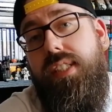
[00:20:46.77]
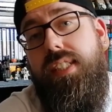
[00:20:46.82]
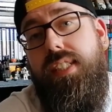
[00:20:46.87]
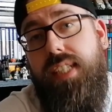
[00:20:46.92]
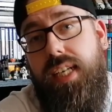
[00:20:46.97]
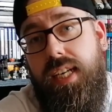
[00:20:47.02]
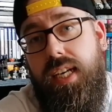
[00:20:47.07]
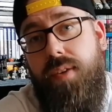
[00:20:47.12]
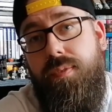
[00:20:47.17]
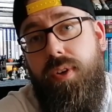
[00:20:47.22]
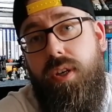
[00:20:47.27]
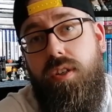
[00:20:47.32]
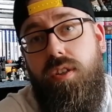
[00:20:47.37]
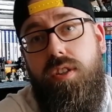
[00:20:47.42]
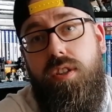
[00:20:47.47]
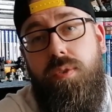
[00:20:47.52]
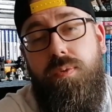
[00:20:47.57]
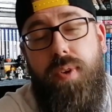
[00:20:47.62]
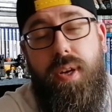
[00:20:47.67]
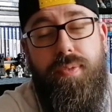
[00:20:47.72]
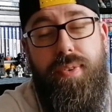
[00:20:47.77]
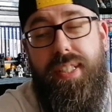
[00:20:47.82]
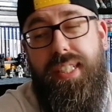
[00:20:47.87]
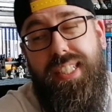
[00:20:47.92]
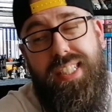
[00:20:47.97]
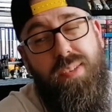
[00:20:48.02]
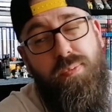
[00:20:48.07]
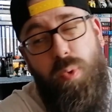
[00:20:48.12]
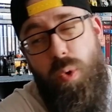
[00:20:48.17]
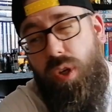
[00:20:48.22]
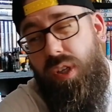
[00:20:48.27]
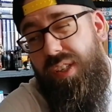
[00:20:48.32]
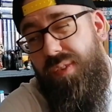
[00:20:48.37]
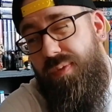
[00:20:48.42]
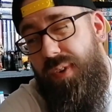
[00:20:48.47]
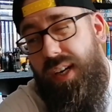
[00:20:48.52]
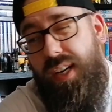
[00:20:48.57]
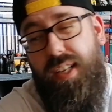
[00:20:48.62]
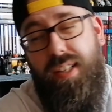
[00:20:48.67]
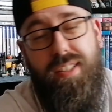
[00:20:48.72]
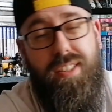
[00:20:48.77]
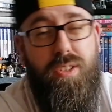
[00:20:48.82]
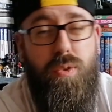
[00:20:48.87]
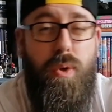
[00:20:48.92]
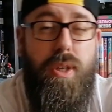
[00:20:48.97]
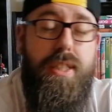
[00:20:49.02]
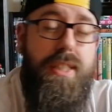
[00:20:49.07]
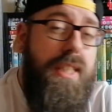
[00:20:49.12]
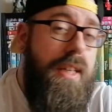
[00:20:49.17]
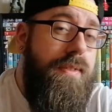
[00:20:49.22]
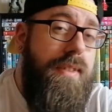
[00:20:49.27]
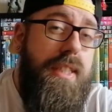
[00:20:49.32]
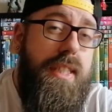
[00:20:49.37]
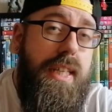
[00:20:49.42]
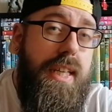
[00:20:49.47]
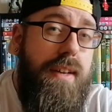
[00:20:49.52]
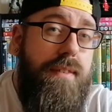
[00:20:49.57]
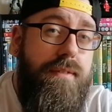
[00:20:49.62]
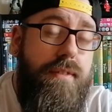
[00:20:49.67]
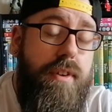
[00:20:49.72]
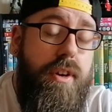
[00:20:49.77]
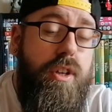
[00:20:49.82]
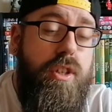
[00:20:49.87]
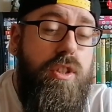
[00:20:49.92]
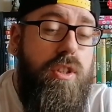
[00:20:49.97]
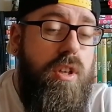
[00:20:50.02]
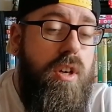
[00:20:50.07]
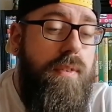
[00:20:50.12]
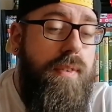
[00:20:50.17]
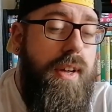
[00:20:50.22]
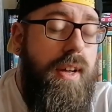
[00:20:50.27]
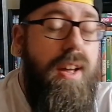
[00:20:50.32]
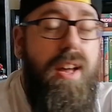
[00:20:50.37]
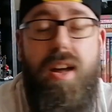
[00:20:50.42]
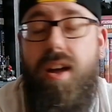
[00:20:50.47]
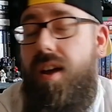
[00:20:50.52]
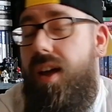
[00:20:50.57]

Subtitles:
seen it because you may be disappointed by the 2017 version of it.